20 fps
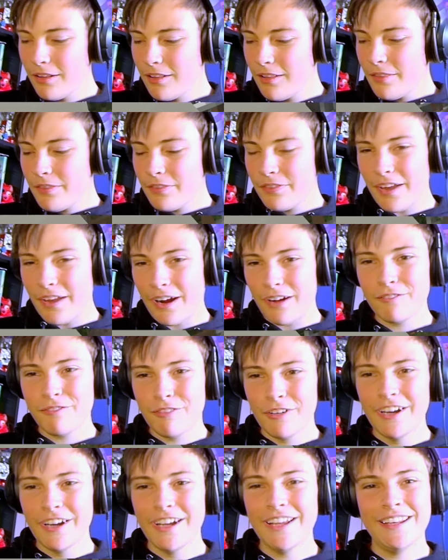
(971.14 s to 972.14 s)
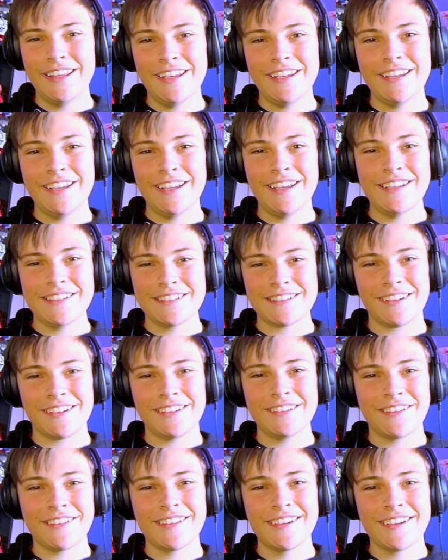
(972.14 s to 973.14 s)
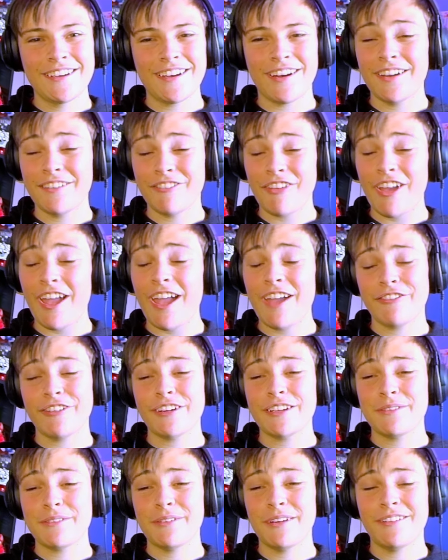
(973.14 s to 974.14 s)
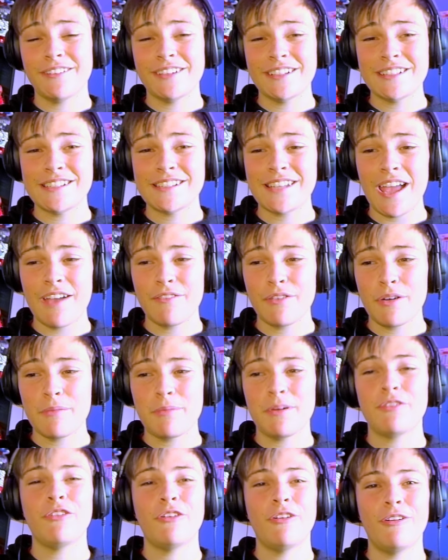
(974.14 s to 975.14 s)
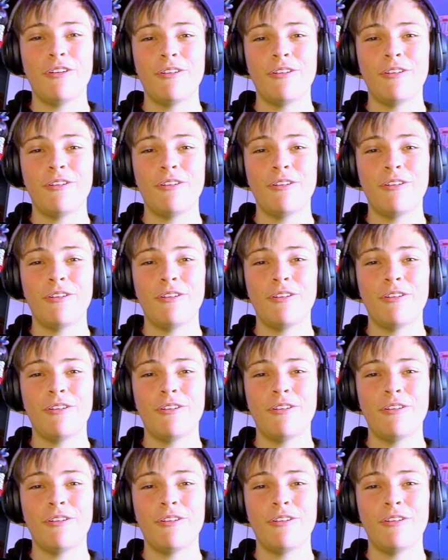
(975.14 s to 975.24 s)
That really is like nothing I have ever experienced ever before.